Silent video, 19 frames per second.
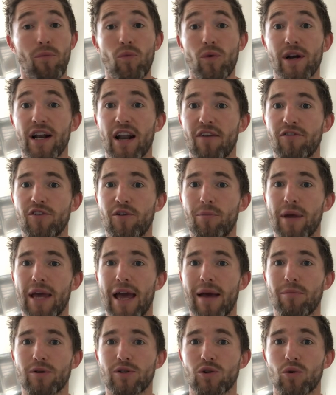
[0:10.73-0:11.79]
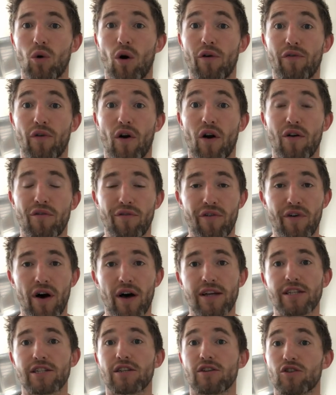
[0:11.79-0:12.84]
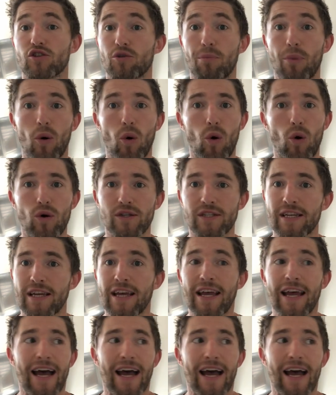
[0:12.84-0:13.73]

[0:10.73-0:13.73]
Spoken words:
We'd love to be able to offer our advice, support,